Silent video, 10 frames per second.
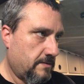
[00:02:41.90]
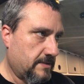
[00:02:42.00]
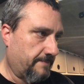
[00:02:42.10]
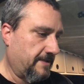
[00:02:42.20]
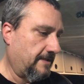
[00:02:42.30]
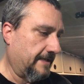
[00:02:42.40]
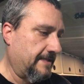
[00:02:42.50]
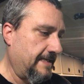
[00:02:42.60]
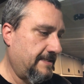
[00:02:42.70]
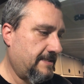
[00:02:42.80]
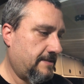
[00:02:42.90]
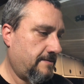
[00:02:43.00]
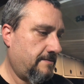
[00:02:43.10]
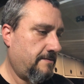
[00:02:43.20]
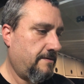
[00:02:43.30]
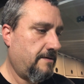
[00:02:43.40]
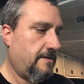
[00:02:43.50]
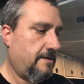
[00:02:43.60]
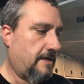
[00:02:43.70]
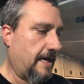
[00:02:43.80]
something like this.
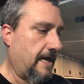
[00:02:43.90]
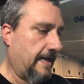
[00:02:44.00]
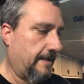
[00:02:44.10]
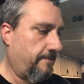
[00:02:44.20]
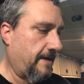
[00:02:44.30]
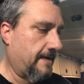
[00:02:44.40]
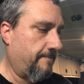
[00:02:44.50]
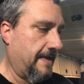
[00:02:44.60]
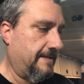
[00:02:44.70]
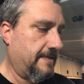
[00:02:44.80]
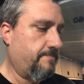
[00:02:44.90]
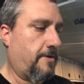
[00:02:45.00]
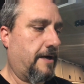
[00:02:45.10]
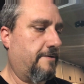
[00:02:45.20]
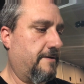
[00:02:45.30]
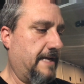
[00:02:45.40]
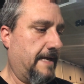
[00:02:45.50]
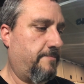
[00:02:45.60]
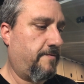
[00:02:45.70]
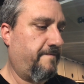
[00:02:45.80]
I highly recommend this Modern
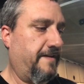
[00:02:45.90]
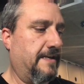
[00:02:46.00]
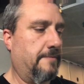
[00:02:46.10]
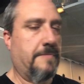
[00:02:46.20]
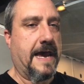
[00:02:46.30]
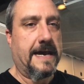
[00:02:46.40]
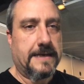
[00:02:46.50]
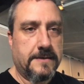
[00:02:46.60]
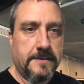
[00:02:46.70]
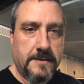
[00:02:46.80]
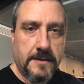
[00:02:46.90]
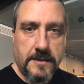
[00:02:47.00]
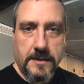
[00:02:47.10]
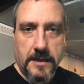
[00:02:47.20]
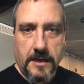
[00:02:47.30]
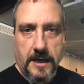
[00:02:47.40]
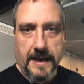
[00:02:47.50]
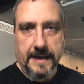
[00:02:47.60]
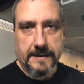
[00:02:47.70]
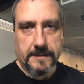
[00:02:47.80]
Table Vegan Mac. I
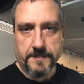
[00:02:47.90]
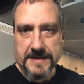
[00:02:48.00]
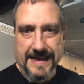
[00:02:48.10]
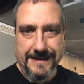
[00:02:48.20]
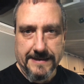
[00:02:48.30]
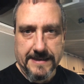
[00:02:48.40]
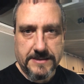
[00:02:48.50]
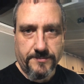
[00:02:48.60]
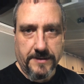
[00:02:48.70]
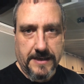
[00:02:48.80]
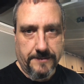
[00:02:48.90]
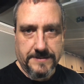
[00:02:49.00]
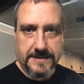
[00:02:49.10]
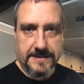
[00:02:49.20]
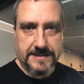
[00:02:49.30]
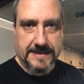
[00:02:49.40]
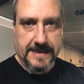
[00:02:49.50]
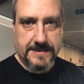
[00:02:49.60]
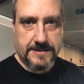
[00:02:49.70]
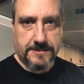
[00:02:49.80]
obtained this when I was in the
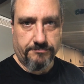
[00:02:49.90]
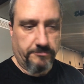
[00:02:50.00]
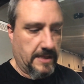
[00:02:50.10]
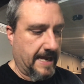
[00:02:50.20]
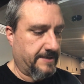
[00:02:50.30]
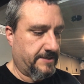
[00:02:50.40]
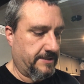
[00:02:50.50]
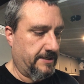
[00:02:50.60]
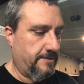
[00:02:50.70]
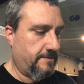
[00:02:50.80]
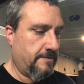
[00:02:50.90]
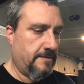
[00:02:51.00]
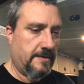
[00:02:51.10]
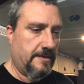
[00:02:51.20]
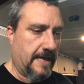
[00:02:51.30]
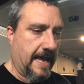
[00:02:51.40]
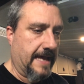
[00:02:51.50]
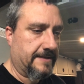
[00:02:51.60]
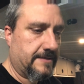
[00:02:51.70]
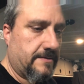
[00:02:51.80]
States last year
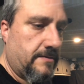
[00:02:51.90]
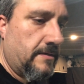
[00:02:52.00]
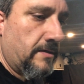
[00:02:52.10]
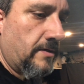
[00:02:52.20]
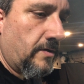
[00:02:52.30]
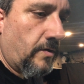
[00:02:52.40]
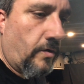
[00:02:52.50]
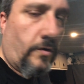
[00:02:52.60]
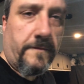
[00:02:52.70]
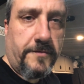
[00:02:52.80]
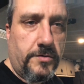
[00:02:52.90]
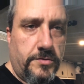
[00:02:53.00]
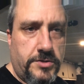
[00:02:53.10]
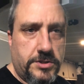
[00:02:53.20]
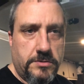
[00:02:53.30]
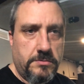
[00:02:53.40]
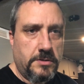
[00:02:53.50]
at Whole Foods.